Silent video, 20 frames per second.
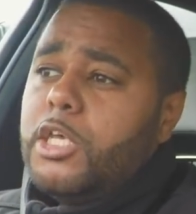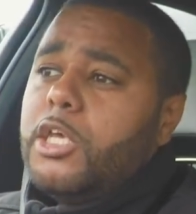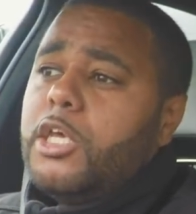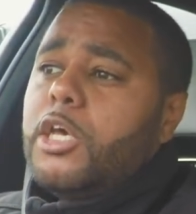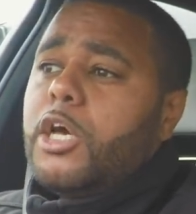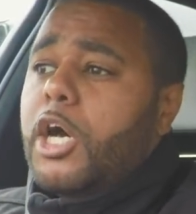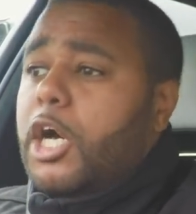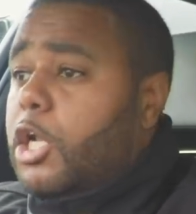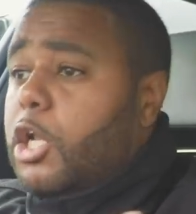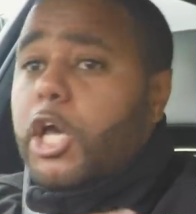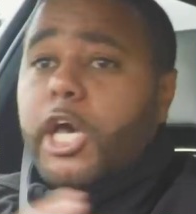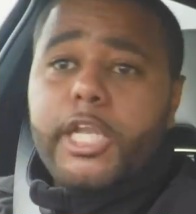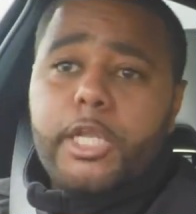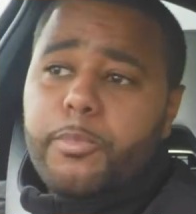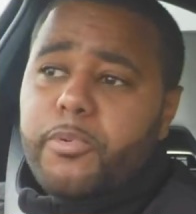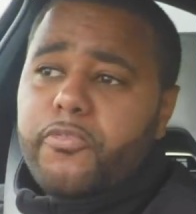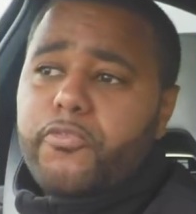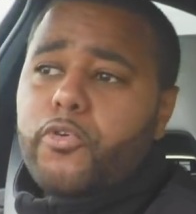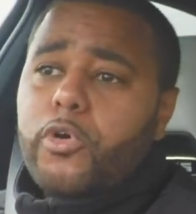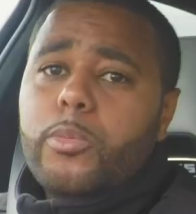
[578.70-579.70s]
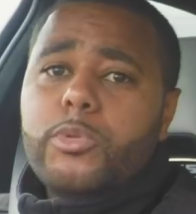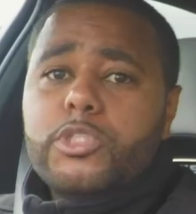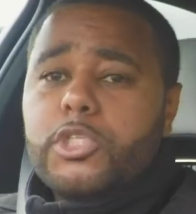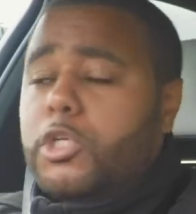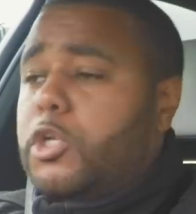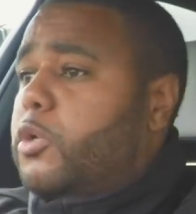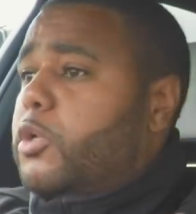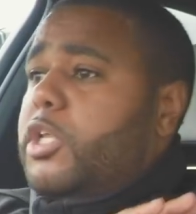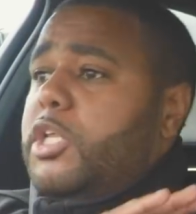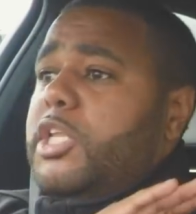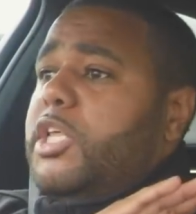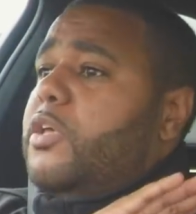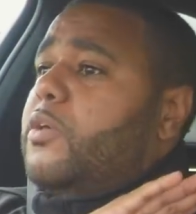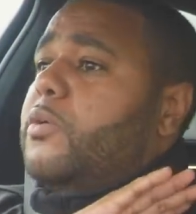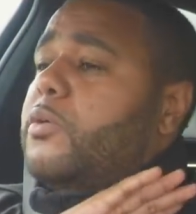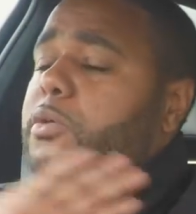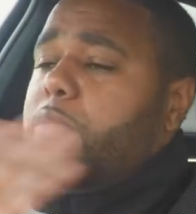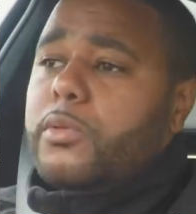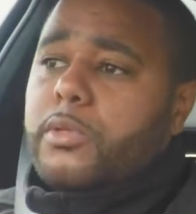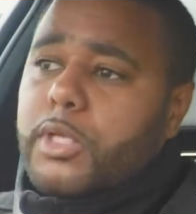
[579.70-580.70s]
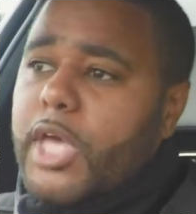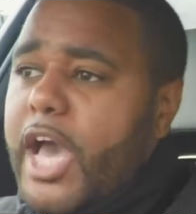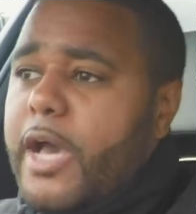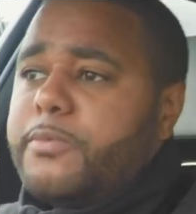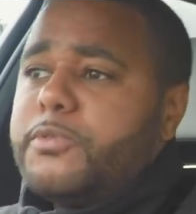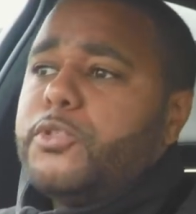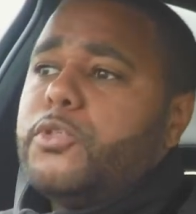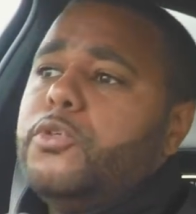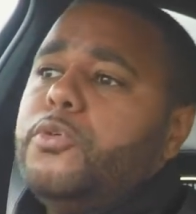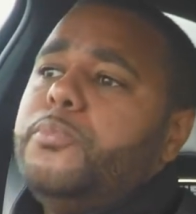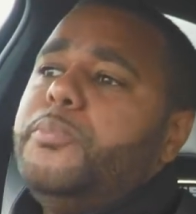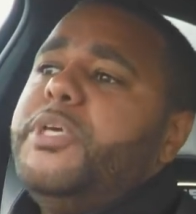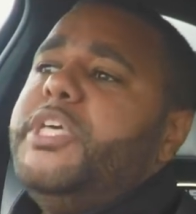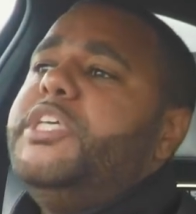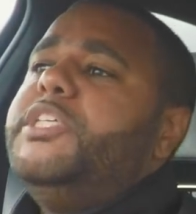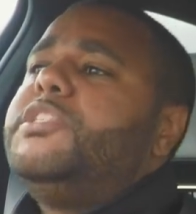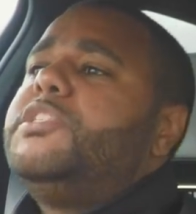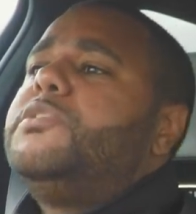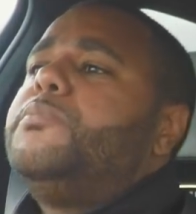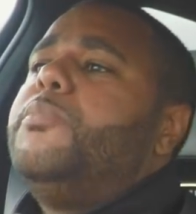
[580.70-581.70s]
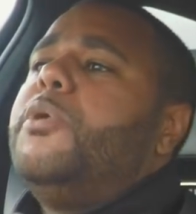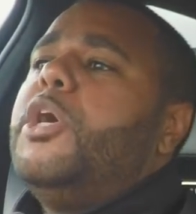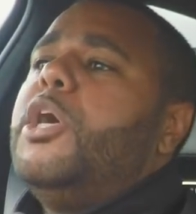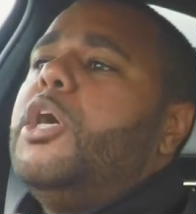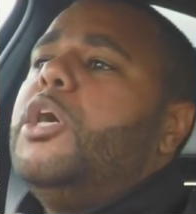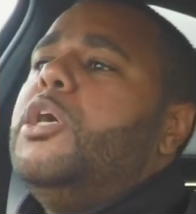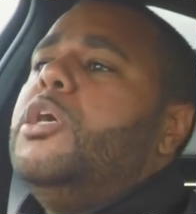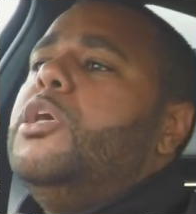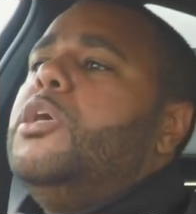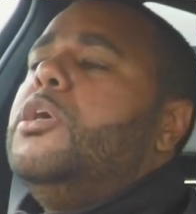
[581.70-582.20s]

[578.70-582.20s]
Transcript: Yeah. I like the performance, I know that they're absolute beasts, but